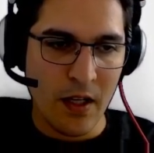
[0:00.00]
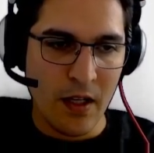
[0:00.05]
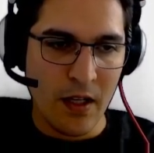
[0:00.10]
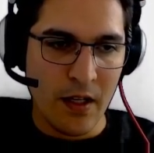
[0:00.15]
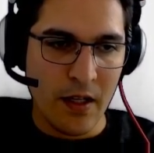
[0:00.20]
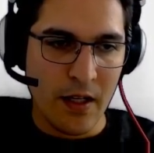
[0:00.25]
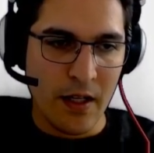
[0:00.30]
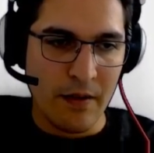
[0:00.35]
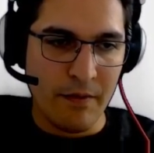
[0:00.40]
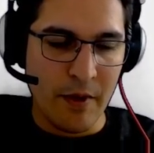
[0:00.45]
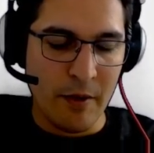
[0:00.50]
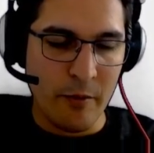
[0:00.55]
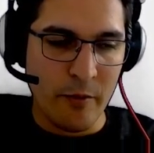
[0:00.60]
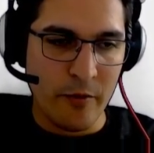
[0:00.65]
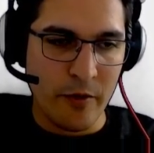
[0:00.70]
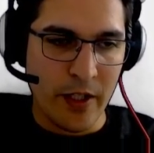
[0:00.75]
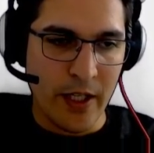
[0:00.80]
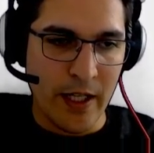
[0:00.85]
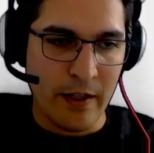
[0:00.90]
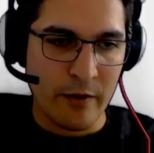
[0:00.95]
And maybe we
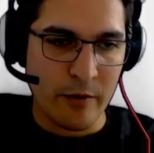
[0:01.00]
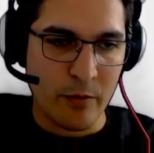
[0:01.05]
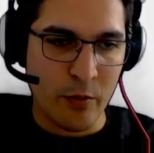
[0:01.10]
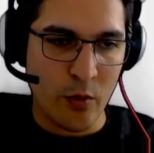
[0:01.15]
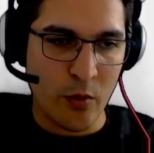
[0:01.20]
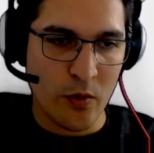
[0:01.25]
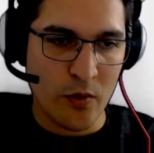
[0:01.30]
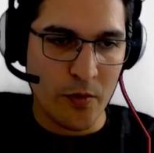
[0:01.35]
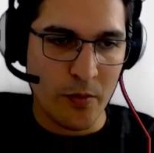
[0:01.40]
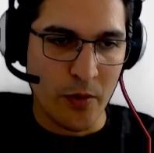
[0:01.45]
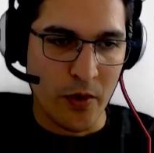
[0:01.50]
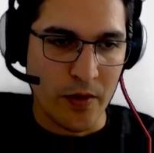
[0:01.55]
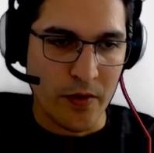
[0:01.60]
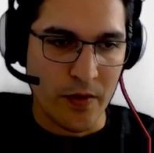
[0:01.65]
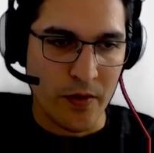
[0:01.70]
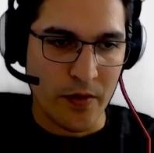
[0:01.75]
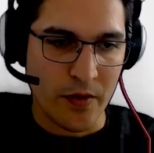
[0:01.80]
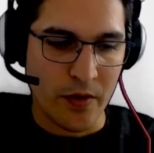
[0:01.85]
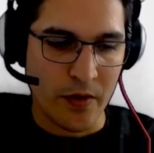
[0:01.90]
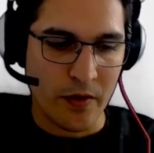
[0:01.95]
have a
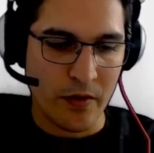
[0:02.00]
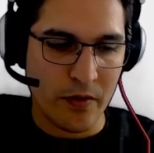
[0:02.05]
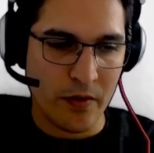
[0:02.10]
post-processing,